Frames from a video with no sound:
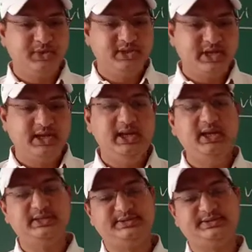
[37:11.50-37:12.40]
their
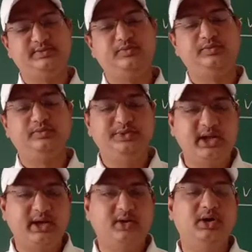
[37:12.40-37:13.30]
nails,
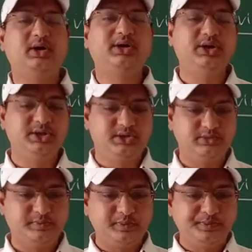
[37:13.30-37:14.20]
their teeth.
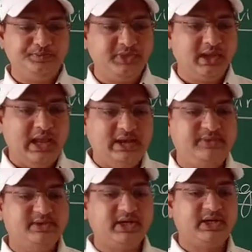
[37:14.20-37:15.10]

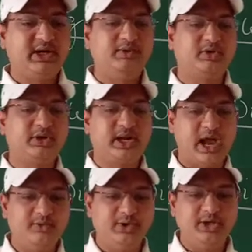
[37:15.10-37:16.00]
Elephants are killed for their
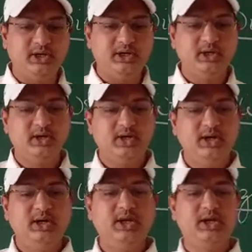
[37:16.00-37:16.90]
ivory.
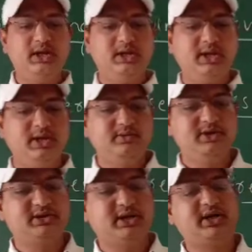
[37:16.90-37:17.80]
Deer and other
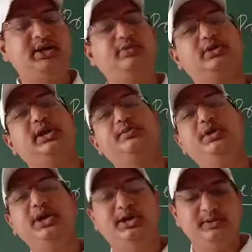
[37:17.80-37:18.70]
animals are killed for their
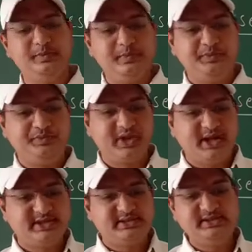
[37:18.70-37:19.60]
meat
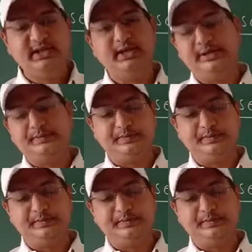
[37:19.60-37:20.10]
and skin.